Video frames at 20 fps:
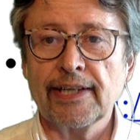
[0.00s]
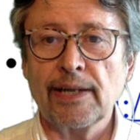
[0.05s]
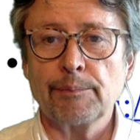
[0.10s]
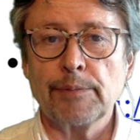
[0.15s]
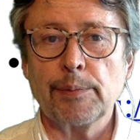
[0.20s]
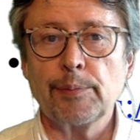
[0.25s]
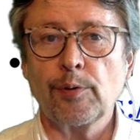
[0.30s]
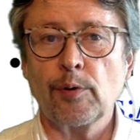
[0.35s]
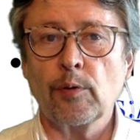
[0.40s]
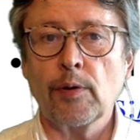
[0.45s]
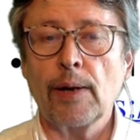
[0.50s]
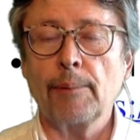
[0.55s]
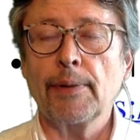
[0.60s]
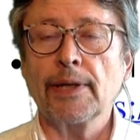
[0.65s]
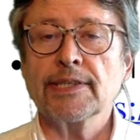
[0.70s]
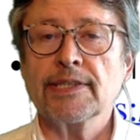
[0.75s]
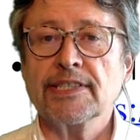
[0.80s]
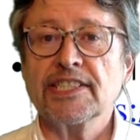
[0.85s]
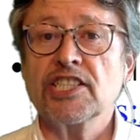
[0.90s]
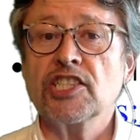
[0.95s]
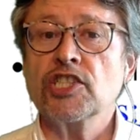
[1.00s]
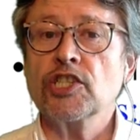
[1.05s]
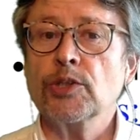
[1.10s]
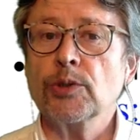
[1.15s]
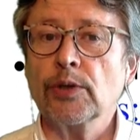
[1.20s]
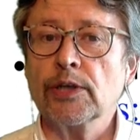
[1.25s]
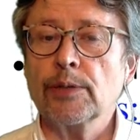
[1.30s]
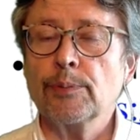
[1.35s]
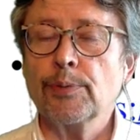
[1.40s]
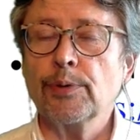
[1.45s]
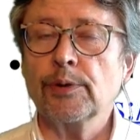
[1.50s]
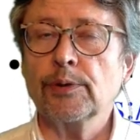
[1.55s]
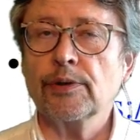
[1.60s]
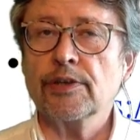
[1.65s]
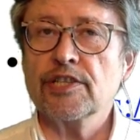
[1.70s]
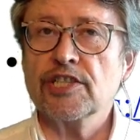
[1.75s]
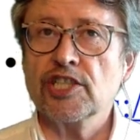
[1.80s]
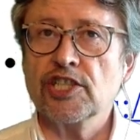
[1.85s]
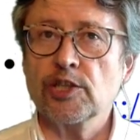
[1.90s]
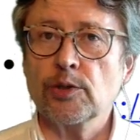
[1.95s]
can be programmed as digital input
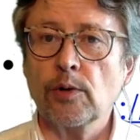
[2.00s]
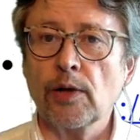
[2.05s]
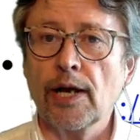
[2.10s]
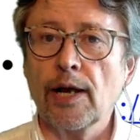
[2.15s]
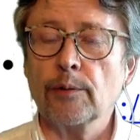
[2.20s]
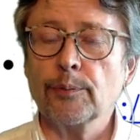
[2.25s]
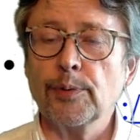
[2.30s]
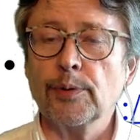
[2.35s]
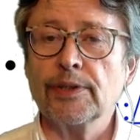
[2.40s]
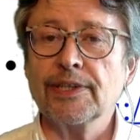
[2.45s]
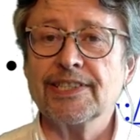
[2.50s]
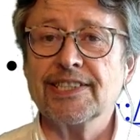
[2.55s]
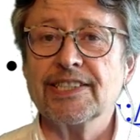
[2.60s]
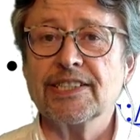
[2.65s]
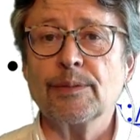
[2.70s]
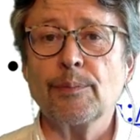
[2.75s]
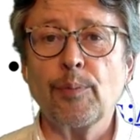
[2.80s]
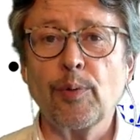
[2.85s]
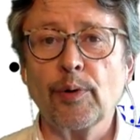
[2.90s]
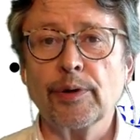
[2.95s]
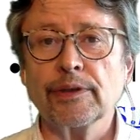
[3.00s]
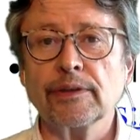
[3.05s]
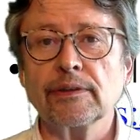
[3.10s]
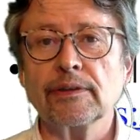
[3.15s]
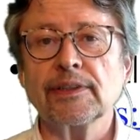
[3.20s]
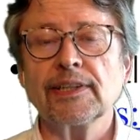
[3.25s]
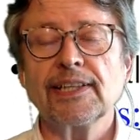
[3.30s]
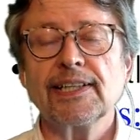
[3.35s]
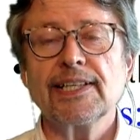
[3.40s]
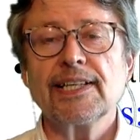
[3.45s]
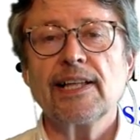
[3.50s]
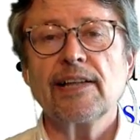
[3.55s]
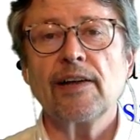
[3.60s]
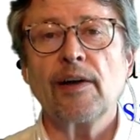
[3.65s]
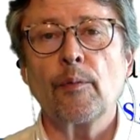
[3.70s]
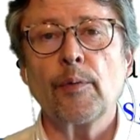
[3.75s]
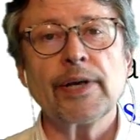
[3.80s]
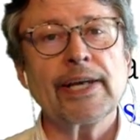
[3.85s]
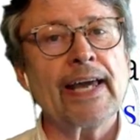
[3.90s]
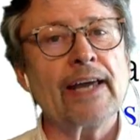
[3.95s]
or digital output. This is important.
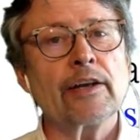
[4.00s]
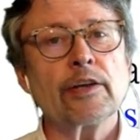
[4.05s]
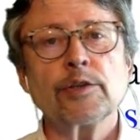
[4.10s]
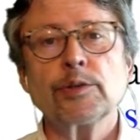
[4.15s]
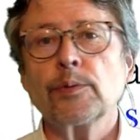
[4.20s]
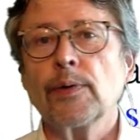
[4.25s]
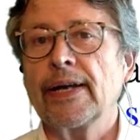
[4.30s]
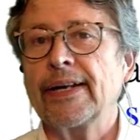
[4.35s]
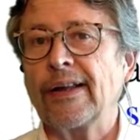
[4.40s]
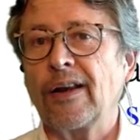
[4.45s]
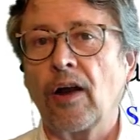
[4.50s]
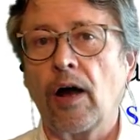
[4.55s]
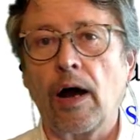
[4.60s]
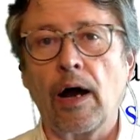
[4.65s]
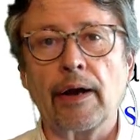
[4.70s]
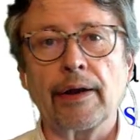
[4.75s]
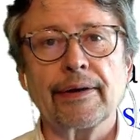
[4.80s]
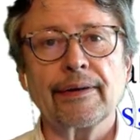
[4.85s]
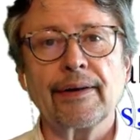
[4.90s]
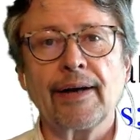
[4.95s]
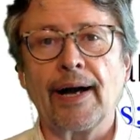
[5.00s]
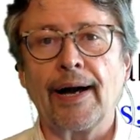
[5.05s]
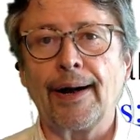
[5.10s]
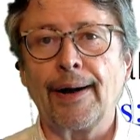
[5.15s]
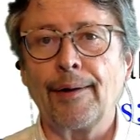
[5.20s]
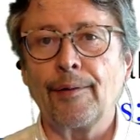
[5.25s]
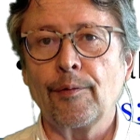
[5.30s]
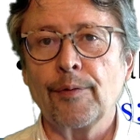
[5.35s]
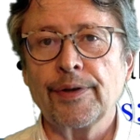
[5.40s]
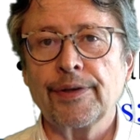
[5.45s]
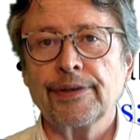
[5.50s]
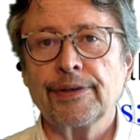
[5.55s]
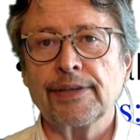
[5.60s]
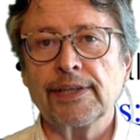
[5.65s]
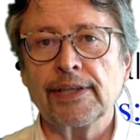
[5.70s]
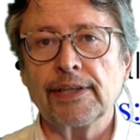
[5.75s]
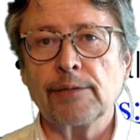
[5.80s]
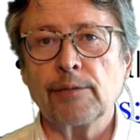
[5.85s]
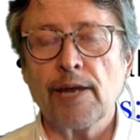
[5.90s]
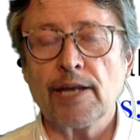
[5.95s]
We cannot do analog with
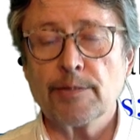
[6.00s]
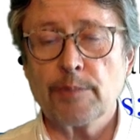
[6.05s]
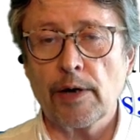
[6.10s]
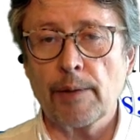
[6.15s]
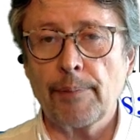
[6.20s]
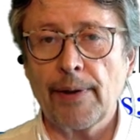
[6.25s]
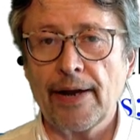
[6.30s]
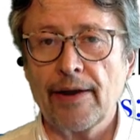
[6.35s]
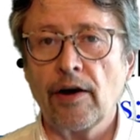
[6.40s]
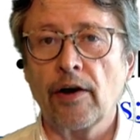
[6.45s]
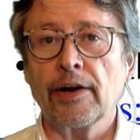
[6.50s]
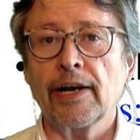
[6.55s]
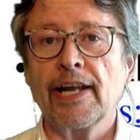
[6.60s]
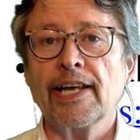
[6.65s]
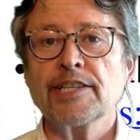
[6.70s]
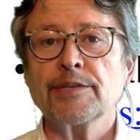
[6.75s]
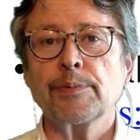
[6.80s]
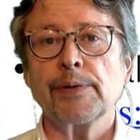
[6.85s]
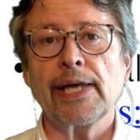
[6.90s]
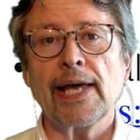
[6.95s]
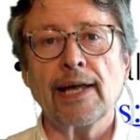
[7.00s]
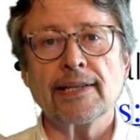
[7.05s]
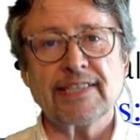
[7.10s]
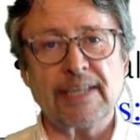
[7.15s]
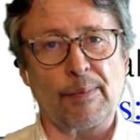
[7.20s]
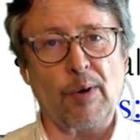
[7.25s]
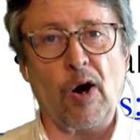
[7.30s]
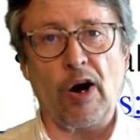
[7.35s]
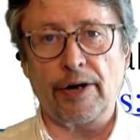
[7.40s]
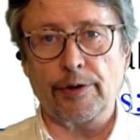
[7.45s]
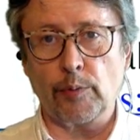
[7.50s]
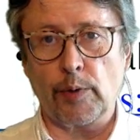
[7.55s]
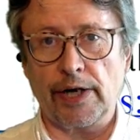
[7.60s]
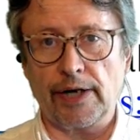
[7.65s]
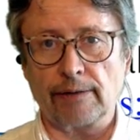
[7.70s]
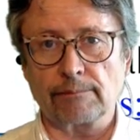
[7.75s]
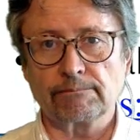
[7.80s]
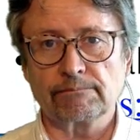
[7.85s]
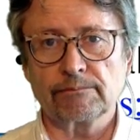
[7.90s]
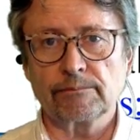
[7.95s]
the Raspberry Pi unless we add some
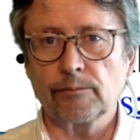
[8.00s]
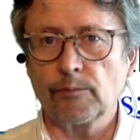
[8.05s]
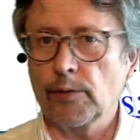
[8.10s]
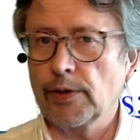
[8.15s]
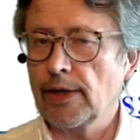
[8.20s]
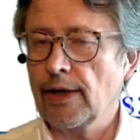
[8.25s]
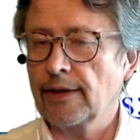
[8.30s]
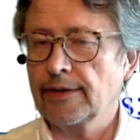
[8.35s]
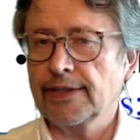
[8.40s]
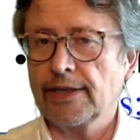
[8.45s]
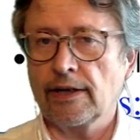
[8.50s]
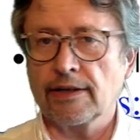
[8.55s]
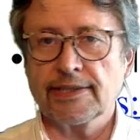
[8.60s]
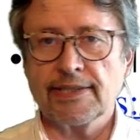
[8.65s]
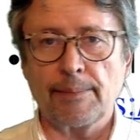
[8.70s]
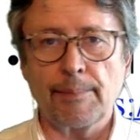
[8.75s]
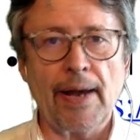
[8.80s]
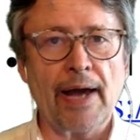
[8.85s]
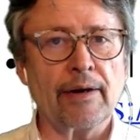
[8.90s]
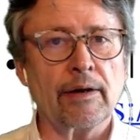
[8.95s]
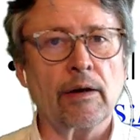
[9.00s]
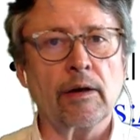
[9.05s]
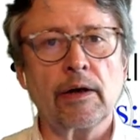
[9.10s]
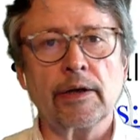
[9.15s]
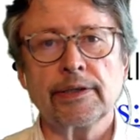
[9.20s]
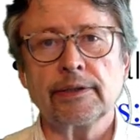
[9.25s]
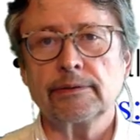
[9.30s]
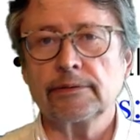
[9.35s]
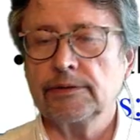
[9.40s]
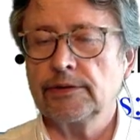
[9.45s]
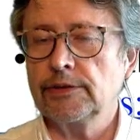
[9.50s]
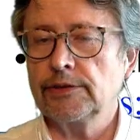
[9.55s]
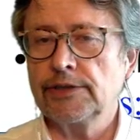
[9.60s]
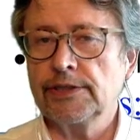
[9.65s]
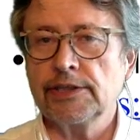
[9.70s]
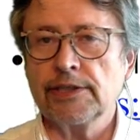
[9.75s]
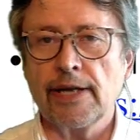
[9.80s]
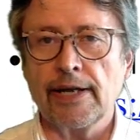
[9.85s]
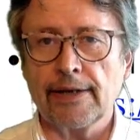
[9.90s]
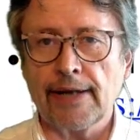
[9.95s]
hardware. There are some analog
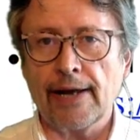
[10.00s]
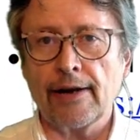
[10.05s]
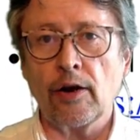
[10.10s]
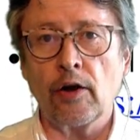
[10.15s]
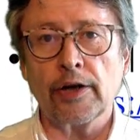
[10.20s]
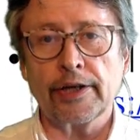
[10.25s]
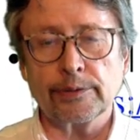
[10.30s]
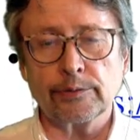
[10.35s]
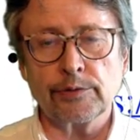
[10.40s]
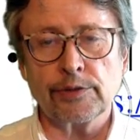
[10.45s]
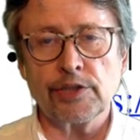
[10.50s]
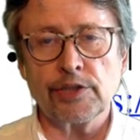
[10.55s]
to